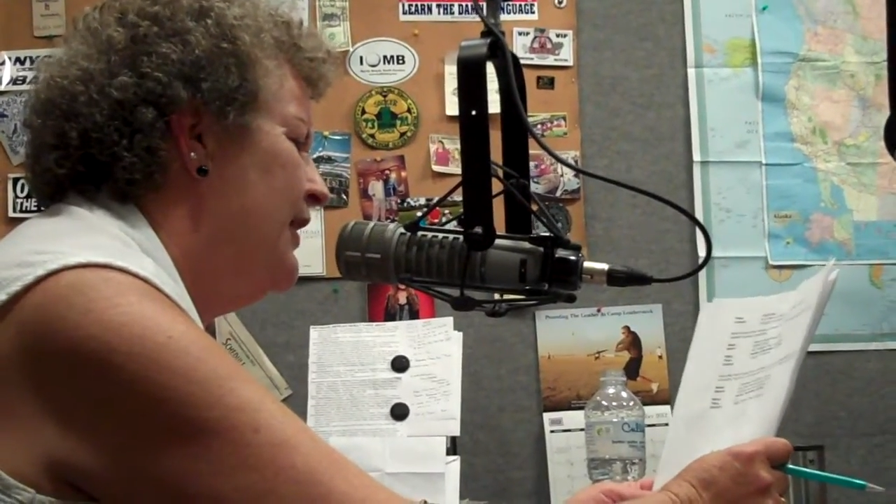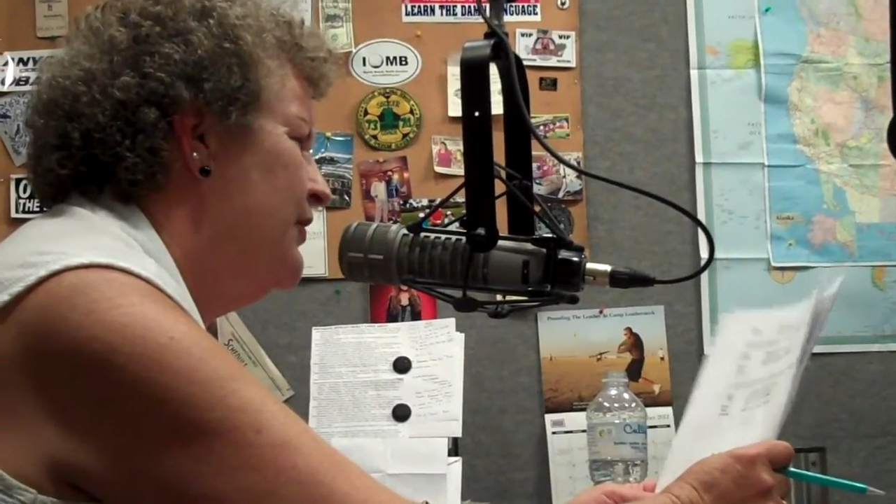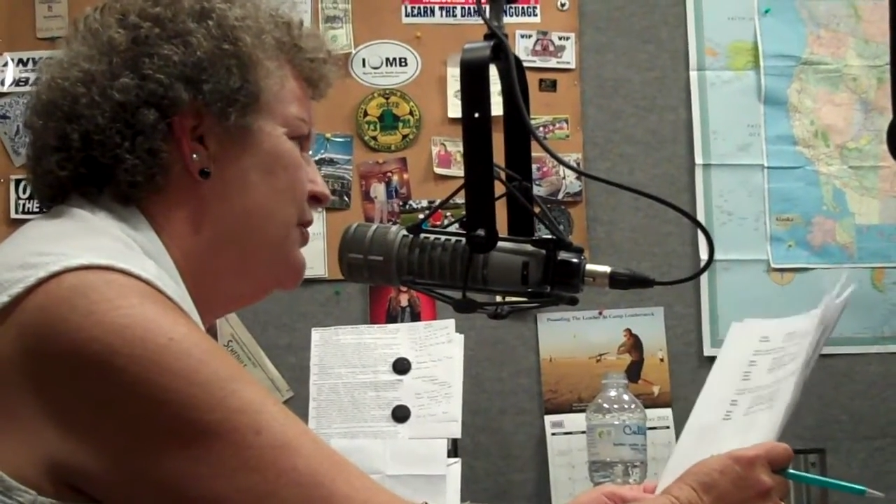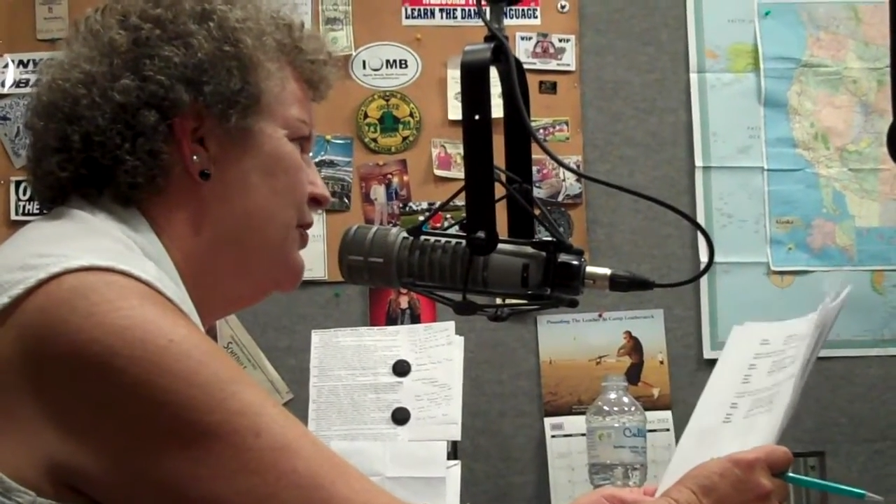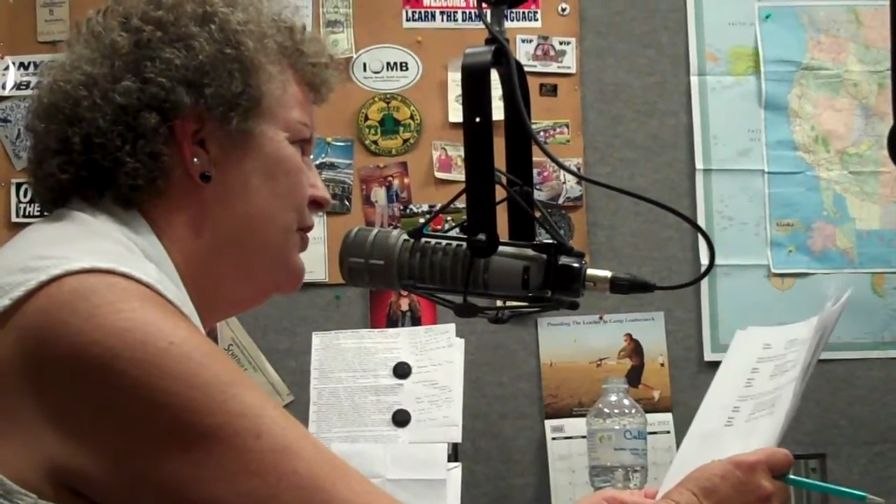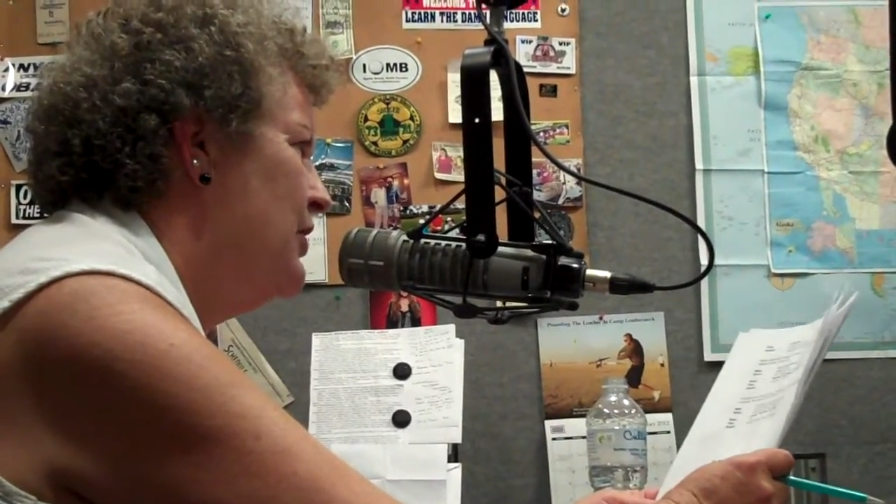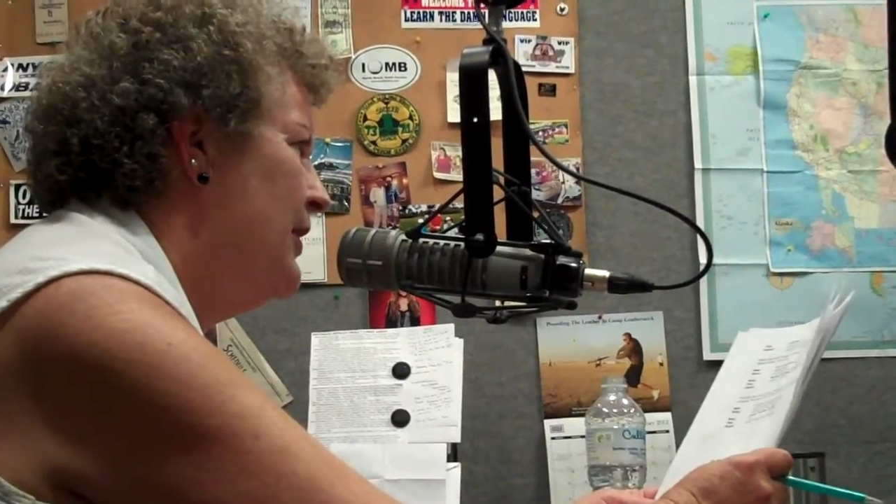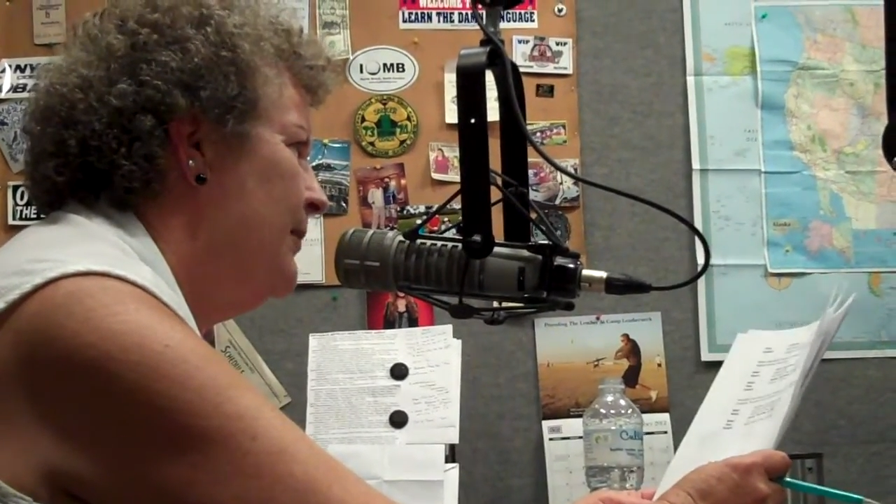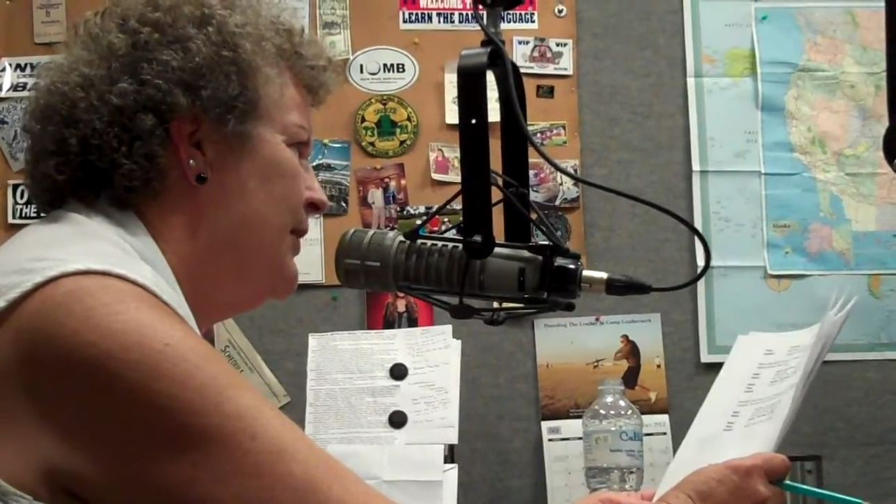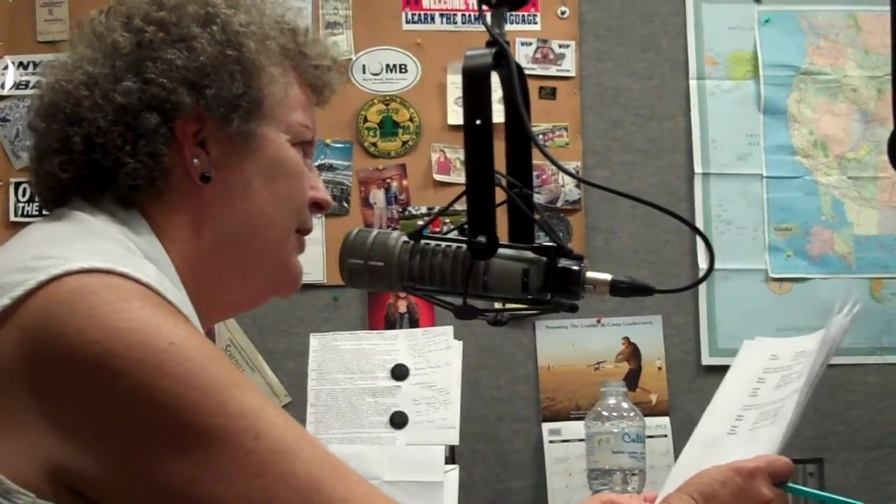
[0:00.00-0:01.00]
last year's
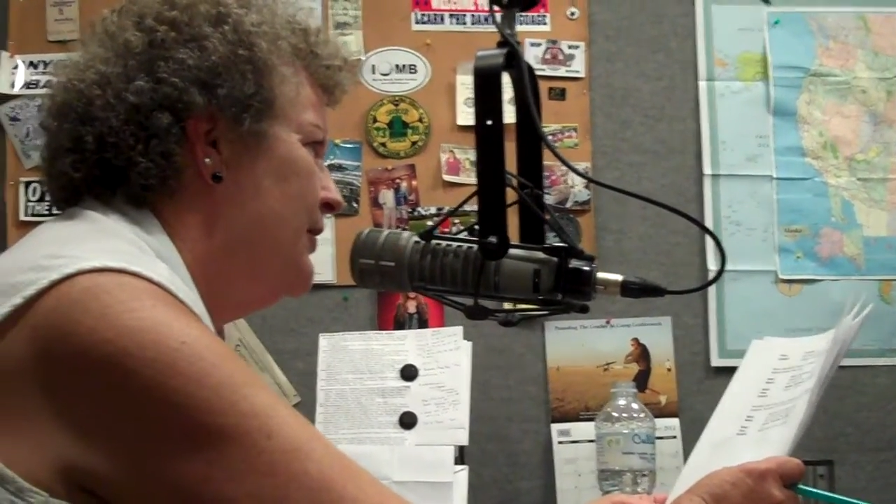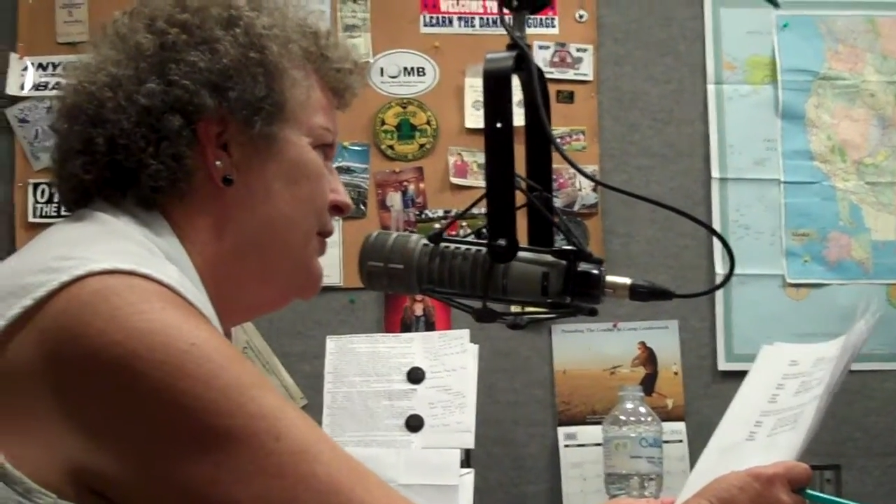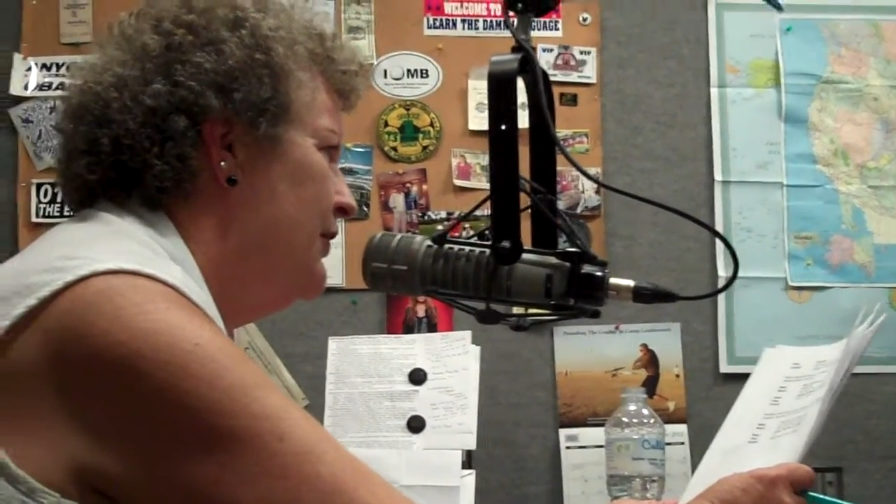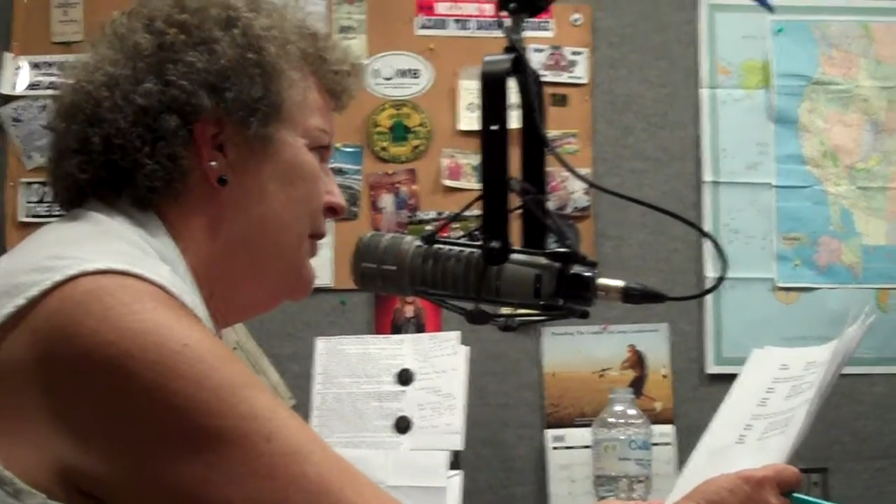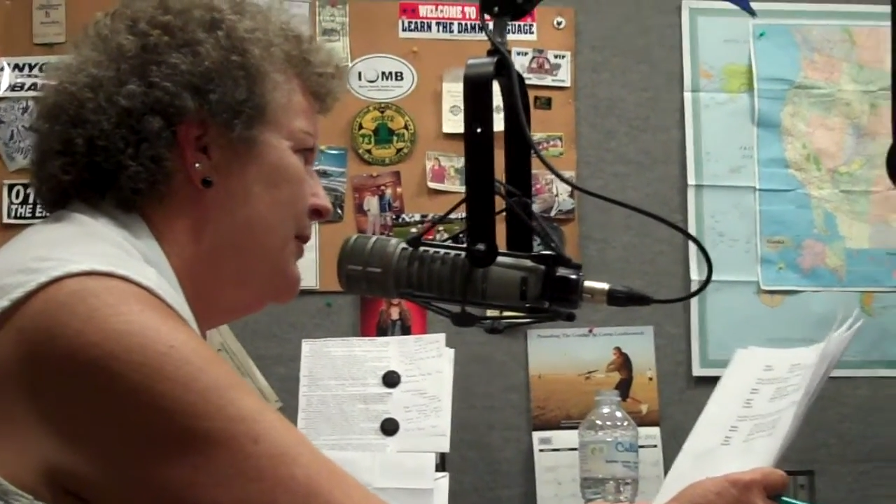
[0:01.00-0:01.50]
champions.